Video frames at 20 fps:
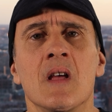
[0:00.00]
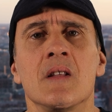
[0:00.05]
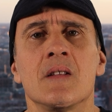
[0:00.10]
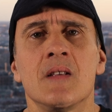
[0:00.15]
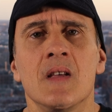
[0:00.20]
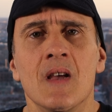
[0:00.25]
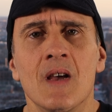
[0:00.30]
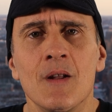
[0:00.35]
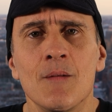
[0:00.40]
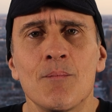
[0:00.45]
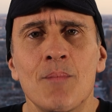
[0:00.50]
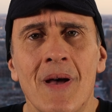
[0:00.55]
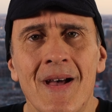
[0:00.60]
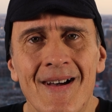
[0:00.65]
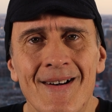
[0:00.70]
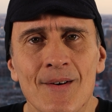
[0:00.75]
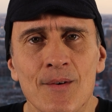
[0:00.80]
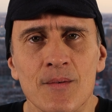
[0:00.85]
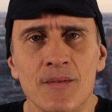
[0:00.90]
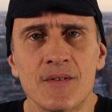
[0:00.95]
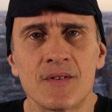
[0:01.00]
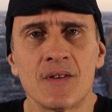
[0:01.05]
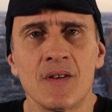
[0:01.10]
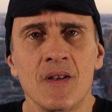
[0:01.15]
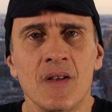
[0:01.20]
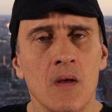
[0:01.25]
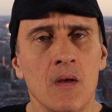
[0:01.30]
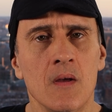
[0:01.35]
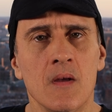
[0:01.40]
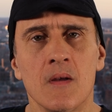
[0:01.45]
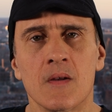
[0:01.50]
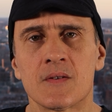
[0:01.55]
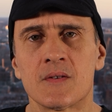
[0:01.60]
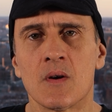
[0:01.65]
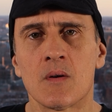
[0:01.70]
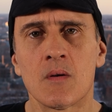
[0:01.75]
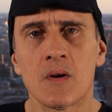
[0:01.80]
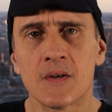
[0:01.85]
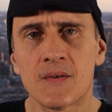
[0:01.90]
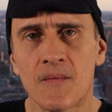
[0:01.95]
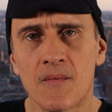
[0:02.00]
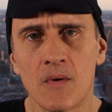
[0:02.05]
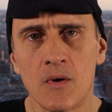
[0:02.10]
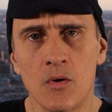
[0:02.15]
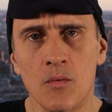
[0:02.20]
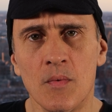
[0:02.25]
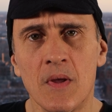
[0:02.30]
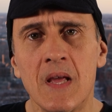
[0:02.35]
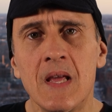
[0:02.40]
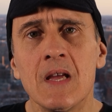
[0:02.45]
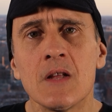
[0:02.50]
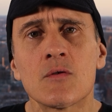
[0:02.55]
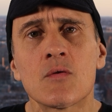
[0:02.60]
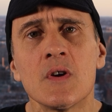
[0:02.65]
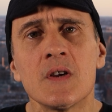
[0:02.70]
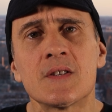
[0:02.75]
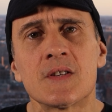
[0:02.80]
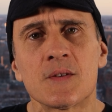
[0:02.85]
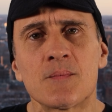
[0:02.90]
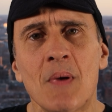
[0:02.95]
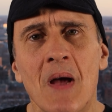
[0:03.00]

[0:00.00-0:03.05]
10 pounds. So Chris Froome, he increased his